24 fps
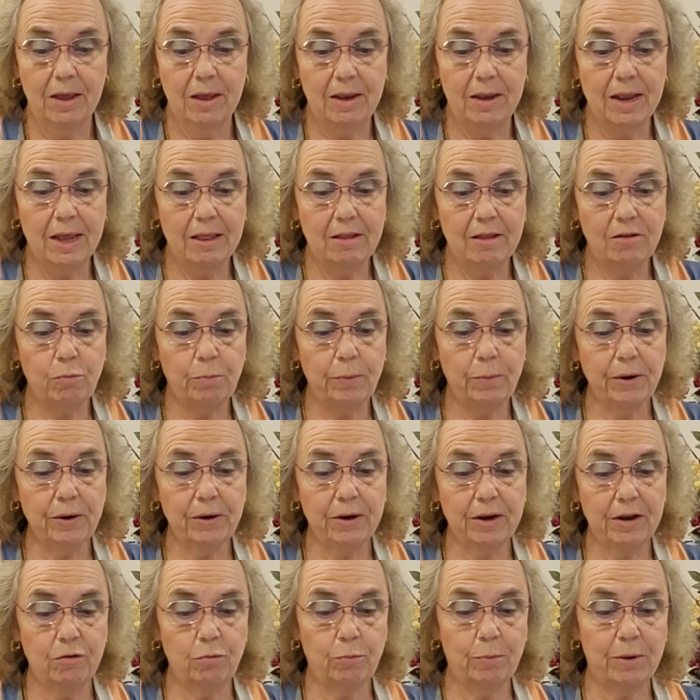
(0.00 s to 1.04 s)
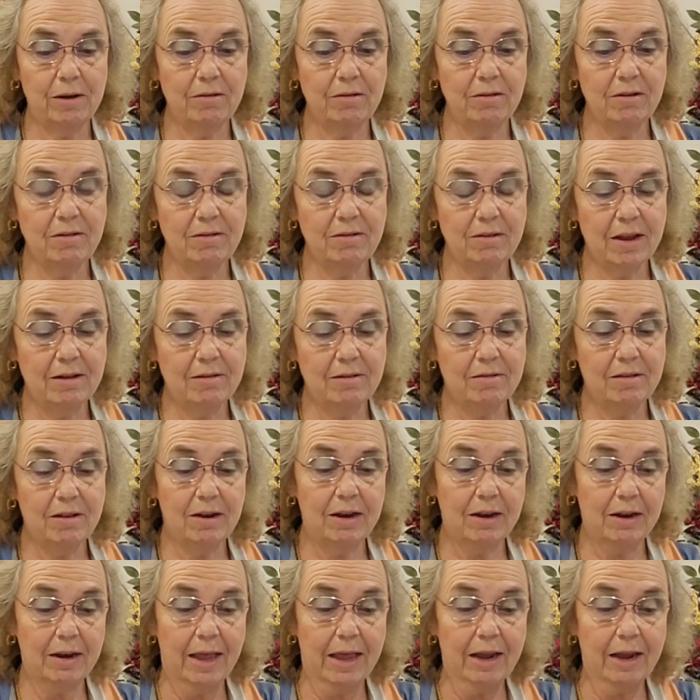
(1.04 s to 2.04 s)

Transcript: Now the Spirit expressly says that in